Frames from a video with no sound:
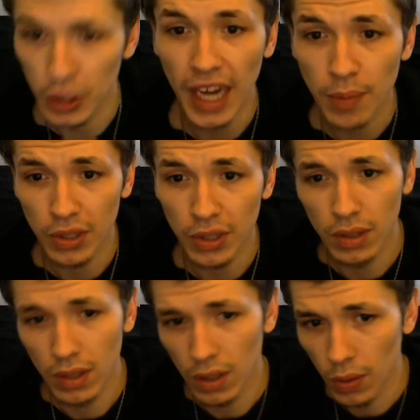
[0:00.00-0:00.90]
captured,
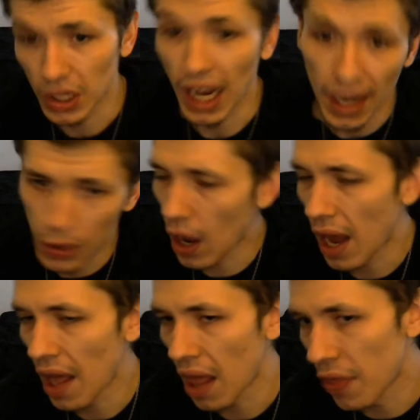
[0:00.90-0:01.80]
which
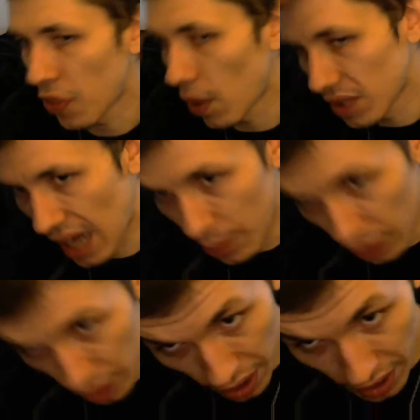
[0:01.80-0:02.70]
I thought was gonna happen
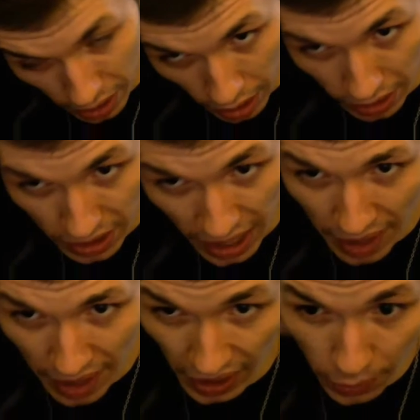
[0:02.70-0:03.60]
long time. I
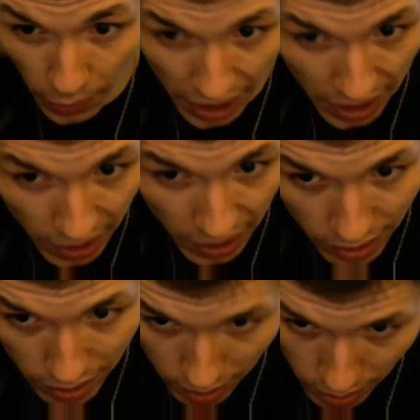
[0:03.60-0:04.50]
didn't think he would get killed.
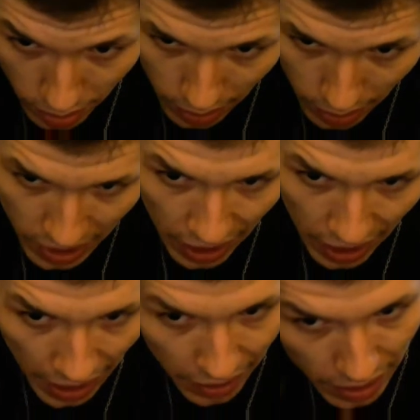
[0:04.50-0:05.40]
It was not
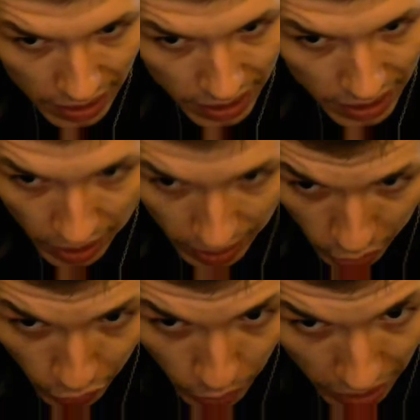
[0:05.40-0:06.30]
likely that somebody like Luffy
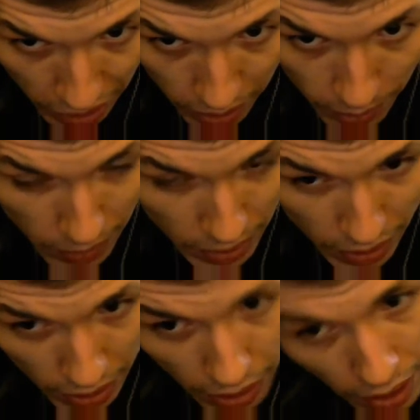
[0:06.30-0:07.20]
would kill
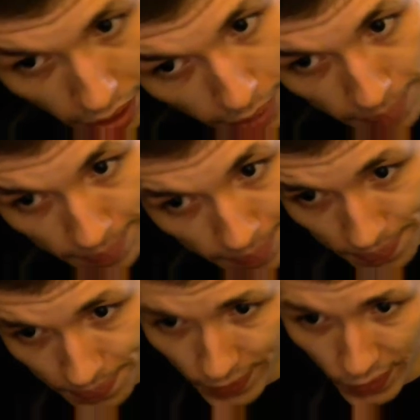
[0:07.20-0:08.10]
him.
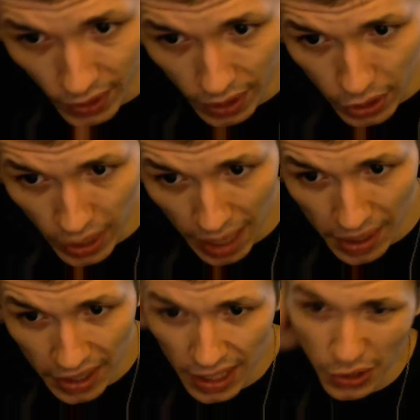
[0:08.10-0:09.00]
So that being
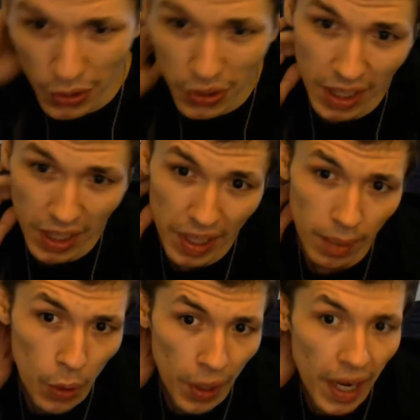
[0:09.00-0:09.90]
said, do you see him getting
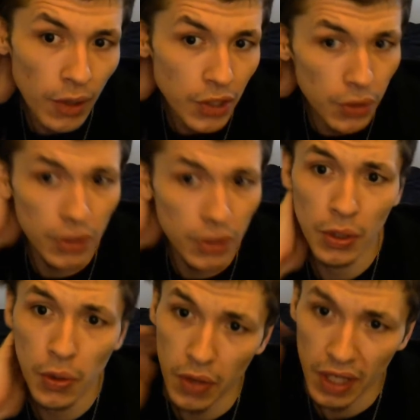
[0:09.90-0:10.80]
broken out soon, or do you
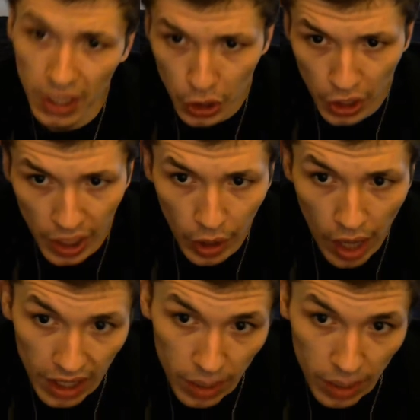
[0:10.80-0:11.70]
think he's just gonna be
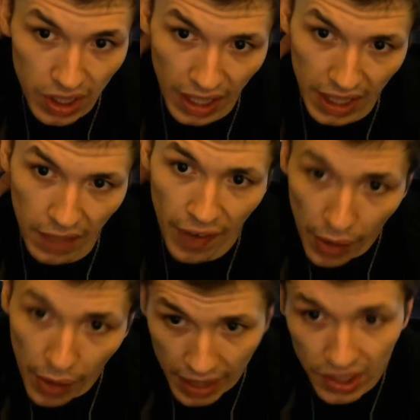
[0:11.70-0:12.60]
locked up until like the very
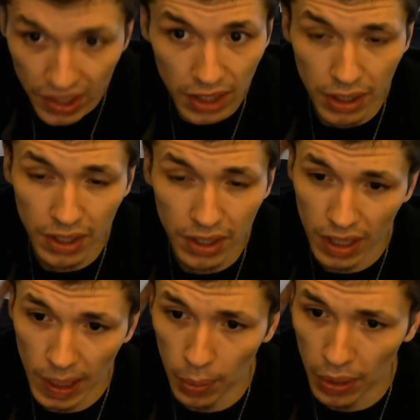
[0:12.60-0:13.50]
end series and
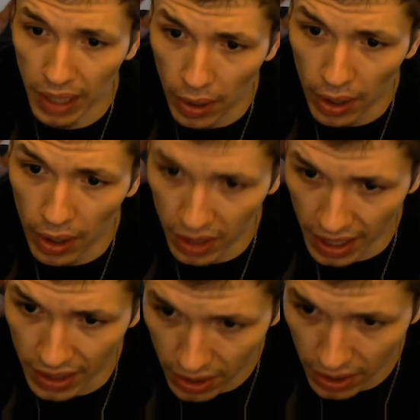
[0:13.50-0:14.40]
then play a part in the end
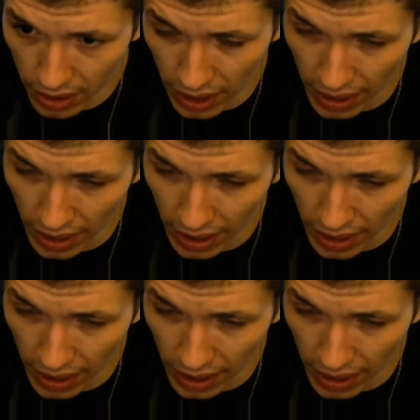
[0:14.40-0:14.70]
series? Like,